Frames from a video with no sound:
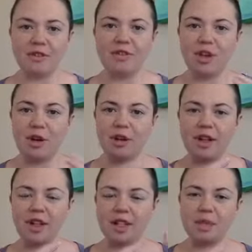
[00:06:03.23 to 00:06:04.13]
you know,
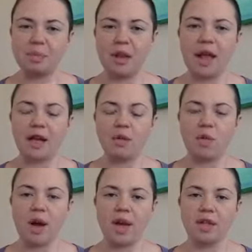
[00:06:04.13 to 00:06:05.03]
like this black and
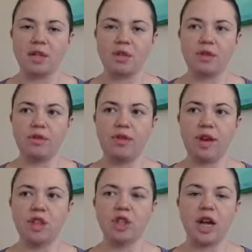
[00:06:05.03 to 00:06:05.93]
white sort of
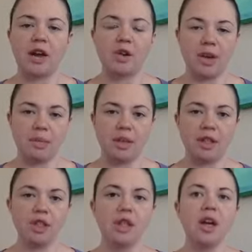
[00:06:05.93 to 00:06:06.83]
shadow
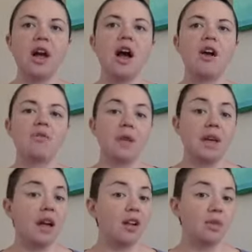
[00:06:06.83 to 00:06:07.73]
image of being
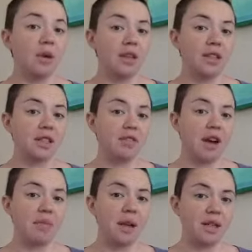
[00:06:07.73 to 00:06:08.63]
held by this
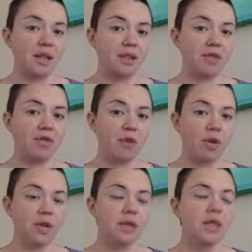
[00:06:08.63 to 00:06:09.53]
divine masculine
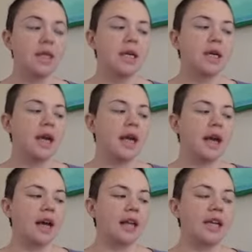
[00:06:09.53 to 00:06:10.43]
force.
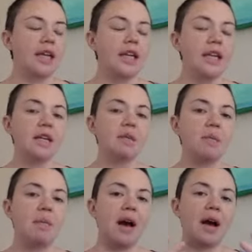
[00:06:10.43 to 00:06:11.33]
And in
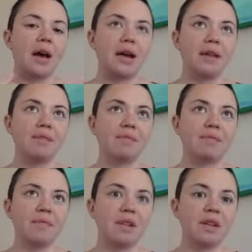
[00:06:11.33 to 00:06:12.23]
my
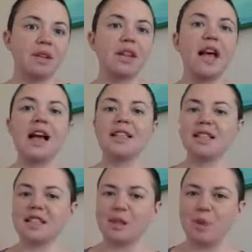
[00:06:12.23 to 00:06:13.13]
last
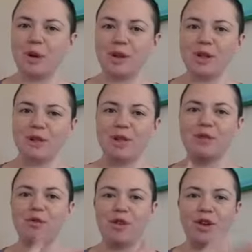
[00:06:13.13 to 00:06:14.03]
experience of this
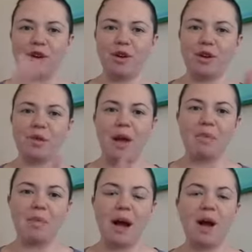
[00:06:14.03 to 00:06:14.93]
fear
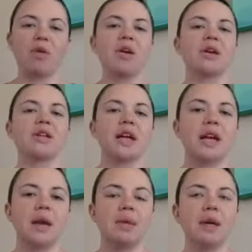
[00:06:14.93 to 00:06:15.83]
and power
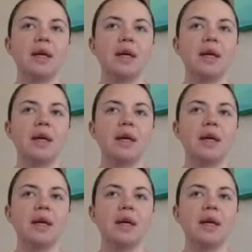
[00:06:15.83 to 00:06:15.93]
dynamic,